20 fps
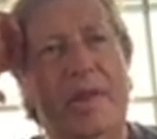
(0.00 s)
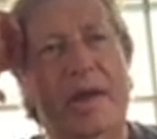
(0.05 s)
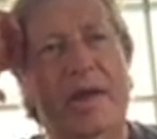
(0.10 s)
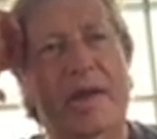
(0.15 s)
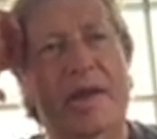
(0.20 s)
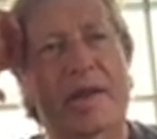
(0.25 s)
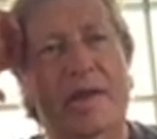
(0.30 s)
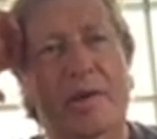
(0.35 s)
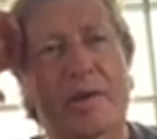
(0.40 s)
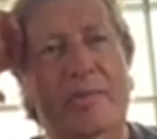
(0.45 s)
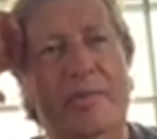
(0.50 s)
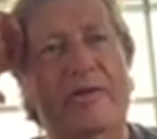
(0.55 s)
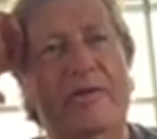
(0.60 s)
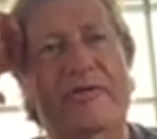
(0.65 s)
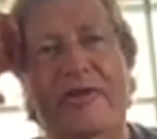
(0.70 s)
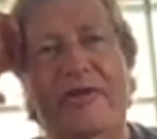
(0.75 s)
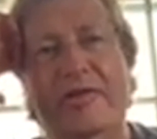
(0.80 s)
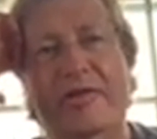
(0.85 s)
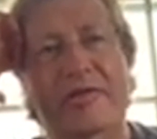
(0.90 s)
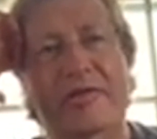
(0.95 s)
and that'll be a
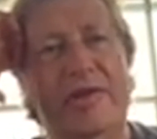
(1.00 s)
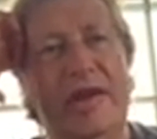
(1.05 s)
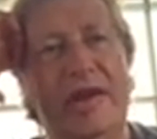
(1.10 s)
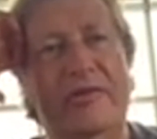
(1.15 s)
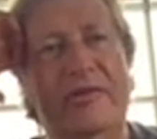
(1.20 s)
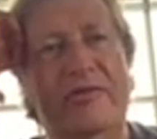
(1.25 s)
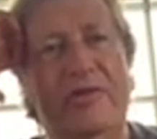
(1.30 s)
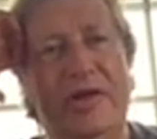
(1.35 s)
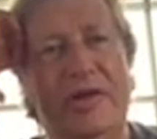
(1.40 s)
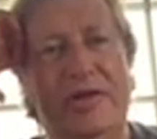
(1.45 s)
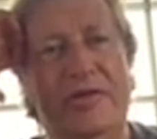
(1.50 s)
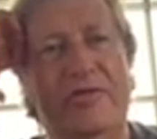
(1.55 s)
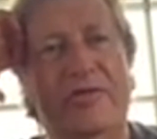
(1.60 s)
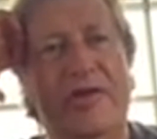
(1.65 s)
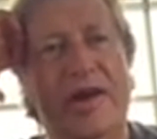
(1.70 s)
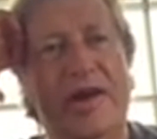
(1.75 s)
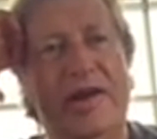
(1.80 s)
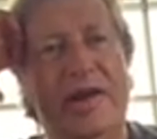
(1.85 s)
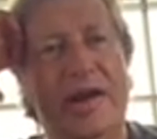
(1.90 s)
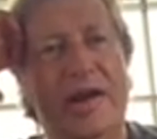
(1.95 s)
fun thing for you to
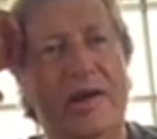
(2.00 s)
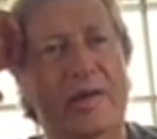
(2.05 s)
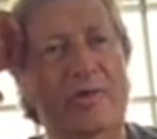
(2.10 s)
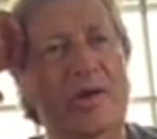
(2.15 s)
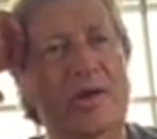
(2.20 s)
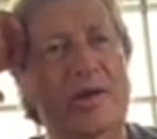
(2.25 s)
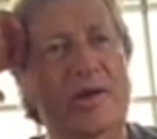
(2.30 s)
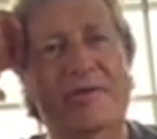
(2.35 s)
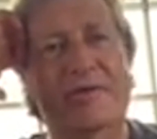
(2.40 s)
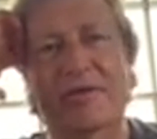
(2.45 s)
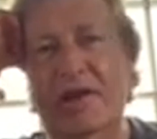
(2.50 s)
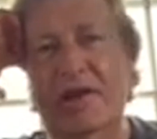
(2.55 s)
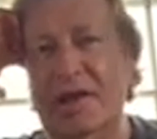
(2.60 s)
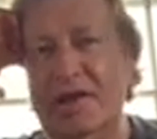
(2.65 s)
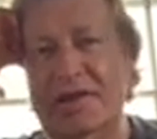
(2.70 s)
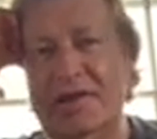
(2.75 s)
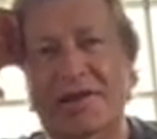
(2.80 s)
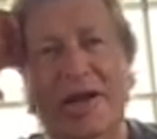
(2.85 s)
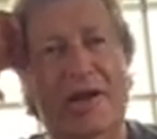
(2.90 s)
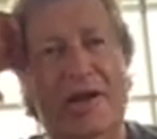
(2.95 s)
find out. I'm not even going
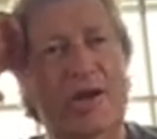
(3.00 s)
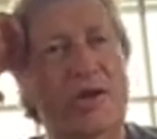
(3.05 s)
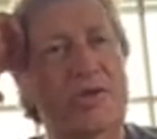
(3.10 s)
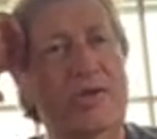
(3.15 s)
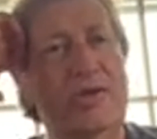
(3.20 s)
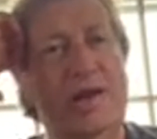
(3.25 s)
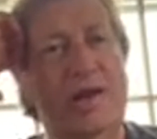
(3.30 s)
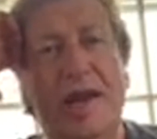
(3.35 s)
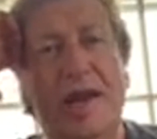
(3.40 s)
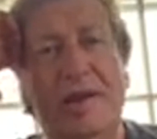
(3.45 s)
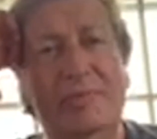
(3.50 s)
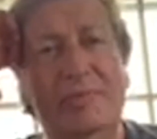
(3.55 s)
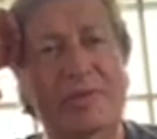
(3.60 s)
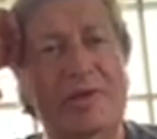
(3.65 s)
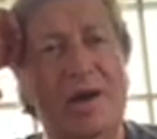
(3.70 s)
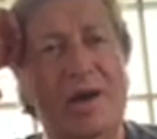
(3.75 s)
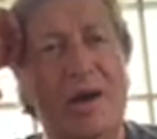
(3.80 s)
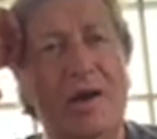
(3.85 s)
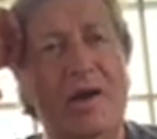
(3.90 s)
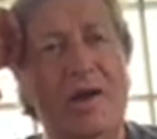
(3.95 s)
to tell you who the
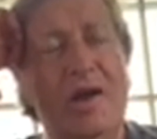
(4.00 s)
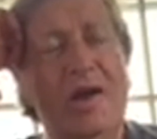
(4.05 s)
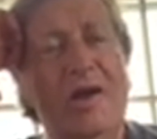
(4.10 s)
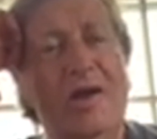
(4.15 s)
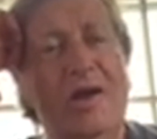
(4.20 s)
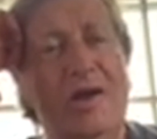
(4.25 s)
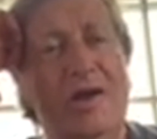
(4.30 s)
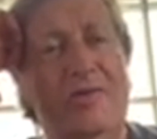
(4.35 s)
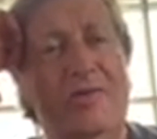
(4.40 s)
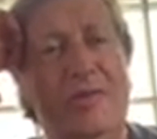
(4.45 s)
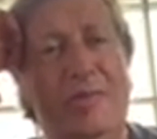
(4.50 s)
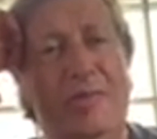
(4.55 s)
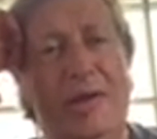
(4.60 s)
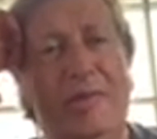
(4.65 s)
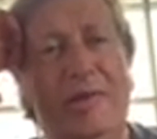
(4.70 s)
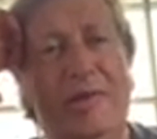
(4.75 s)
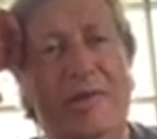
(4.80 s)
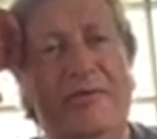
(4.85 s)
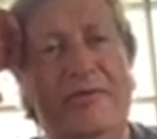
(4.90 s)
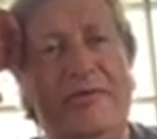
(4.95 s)
names are of the
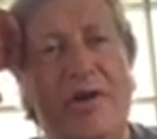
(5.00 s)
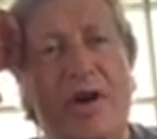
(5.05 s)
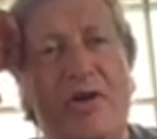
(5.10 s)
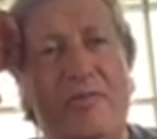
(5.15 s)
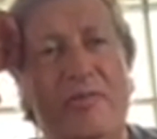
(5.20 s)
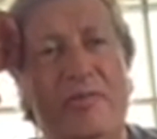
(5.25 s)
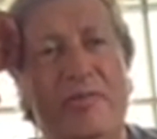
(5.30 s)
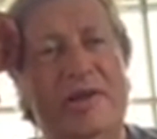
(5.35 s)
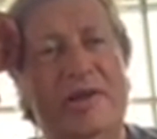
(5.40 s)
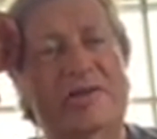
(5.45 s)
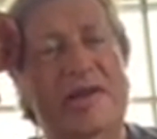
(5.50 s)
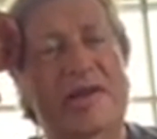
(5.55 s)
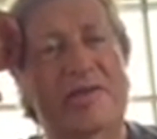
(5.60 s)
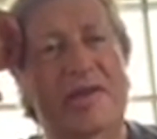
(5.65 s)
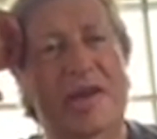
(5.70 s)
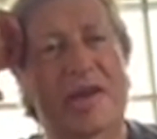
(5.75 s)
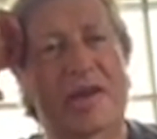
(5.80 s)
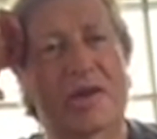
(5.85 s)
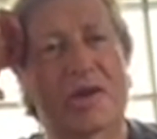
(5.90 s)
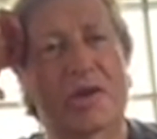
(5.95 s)
people involved, because I
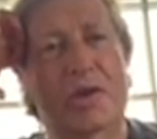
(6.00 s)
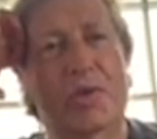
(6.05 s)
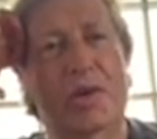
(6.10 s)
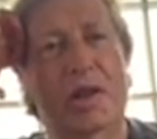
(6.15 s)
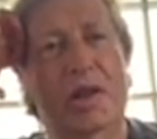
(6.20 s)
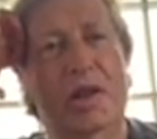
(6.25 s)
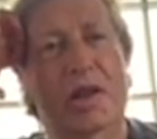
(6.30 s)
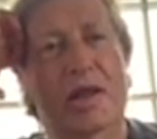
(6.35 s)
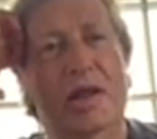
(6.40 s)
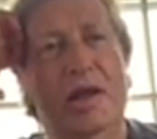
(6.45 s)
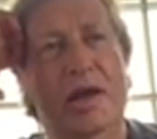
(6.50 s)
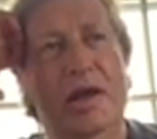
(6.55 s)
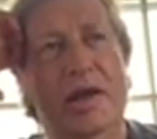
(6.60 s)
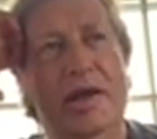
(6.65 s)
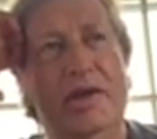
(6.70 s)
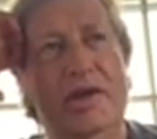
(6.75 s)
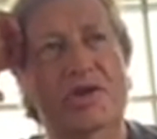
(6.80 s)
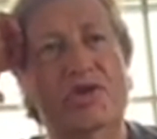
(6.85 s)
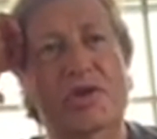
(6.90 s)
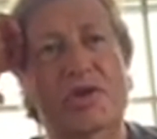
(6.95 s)
think you will
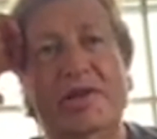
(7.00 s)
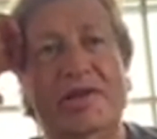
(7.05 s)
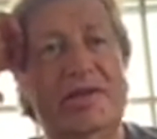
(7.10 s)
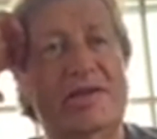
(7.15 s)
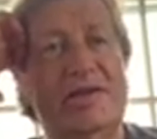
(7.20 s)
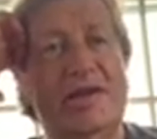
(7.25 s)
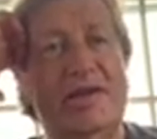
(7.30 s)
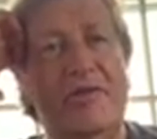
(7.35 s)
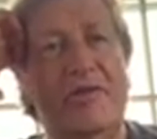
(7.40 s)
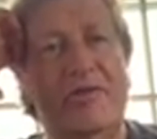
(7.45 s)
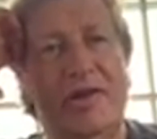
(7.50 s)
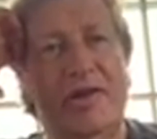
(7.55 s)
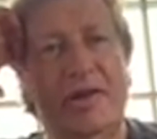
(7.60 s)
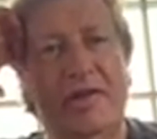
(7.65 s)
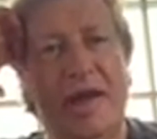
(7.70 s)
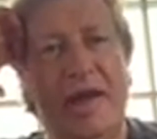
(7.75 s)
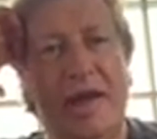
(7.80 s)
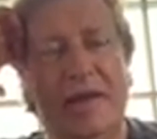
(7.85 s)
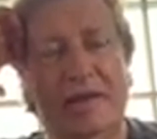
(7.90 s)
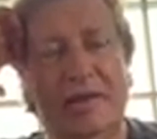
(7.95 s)
enjoy
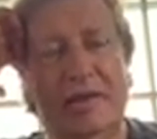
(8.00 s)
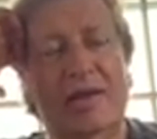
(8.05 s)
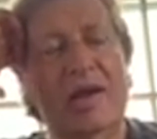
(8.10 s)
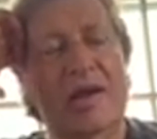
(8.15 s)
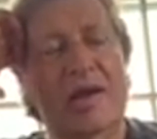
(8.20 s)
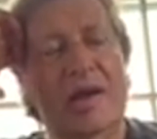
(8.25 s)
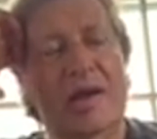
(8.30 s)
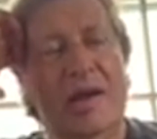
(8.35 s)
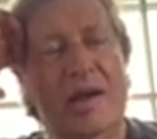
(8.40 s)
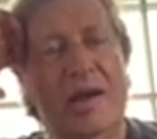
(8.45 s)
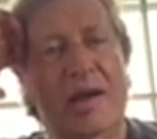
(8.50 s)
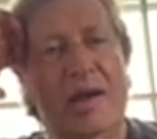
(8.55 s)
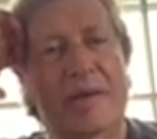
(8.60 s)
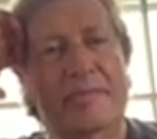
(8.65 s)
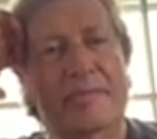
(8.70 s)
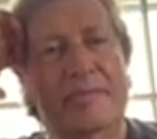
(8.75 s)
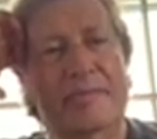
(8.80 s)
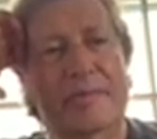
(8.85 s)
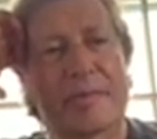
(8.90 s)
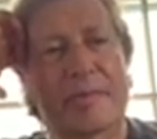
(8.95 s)
discovering that.
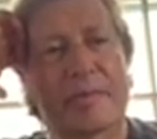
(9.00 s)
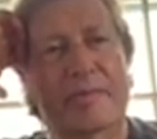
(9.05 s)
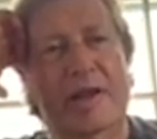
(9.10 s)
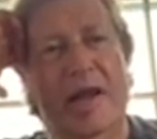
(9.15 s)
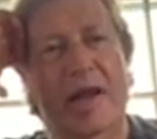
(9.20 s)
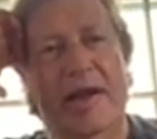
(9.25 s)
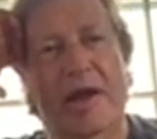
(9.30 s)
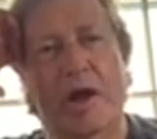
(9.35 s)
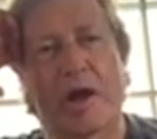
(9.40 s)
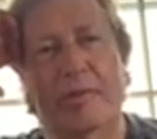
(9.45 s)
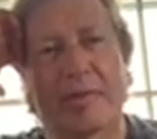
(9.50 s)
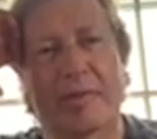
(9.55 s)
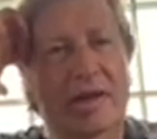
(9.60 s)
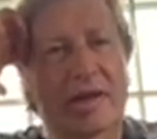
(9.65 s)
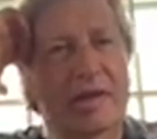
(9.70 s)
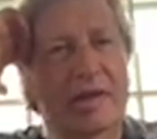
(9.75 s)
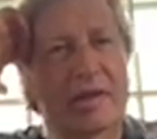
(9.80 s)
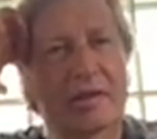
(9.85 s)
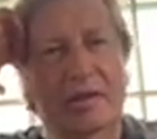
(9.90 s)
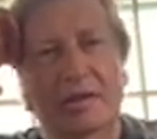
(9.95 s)
It'd be like
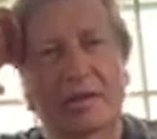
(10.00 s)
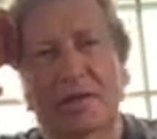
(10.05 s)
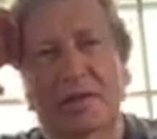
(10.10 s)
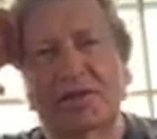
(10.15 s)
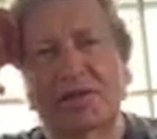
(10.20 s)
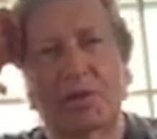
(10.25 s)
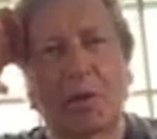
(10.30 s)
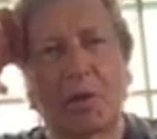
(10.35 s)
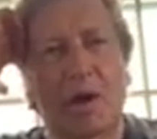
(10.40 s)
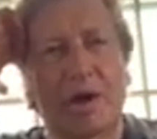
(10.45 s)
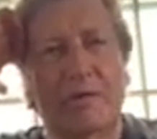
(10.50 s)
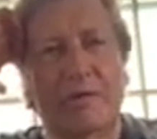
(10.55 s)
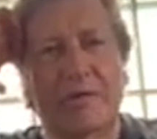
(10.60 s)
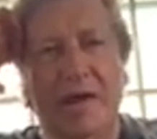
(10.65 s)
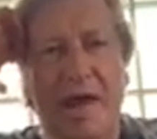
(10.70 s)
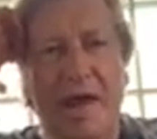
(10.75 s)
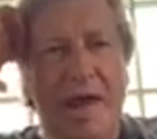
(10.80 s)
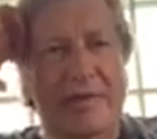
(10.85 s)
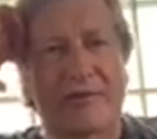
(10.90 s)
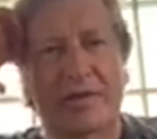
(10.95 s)
opening the square of
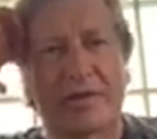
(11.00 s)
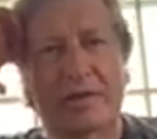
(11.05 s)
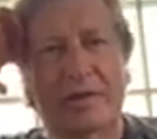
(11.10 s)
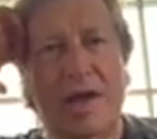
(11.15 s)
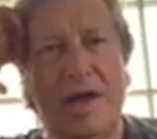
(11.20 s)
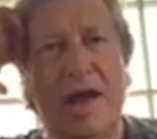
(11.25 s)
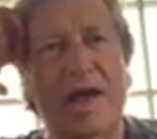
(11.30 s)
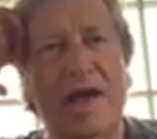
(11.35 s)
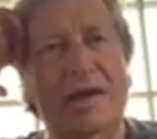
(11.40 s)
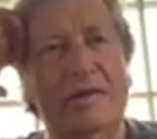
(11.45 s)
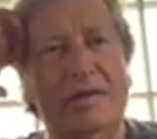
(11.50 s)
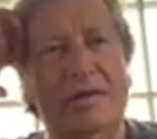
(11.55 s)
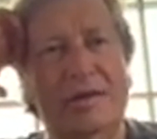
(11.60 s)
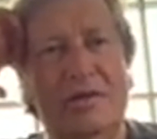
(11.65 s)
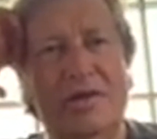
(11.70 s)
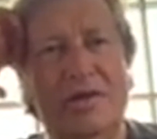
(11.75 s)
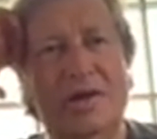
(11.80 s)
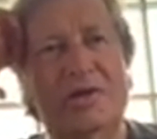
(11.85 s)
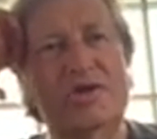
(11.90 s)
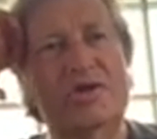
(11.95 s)
the advent
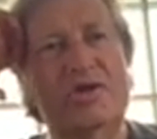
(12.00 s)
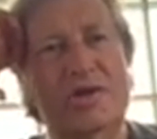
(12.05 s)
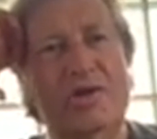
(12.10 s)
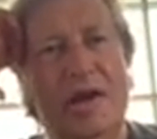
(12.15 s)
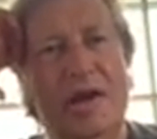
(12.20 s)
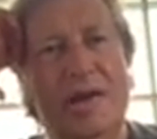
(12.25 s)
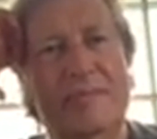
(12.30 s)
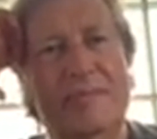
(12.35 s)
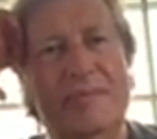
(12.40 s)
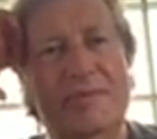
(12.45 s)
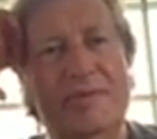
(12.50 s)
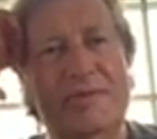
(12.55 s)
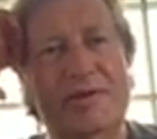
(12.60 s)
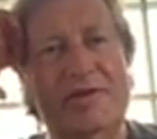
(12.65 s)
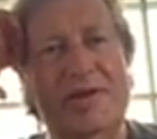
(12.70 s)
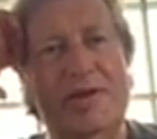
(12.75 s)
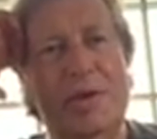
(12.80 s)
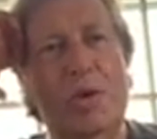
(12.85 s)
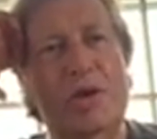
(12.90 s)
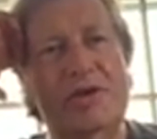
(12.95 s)
calendar each day,
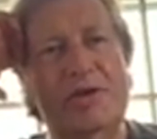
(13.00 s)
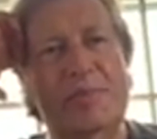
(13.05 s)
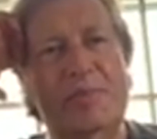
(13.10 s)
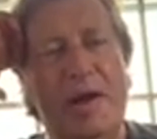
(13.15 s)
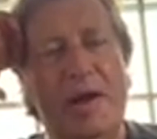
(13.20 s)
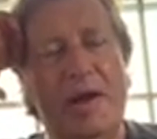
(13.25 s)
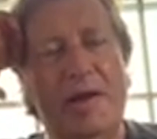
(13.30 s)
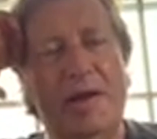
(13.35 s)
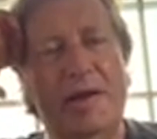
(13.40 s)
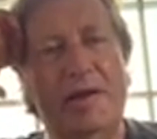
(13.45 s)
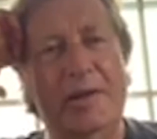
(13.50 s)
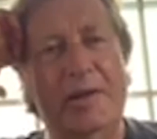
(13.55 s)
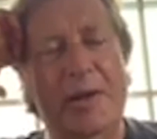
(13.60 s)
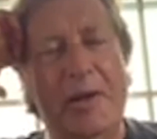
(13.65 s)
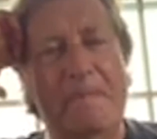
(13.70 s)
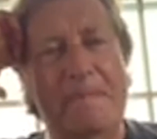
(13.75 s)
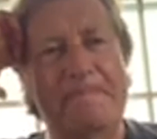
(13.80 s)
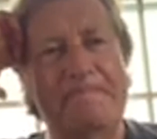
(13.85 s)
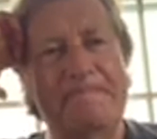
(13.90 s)
see what's behind it.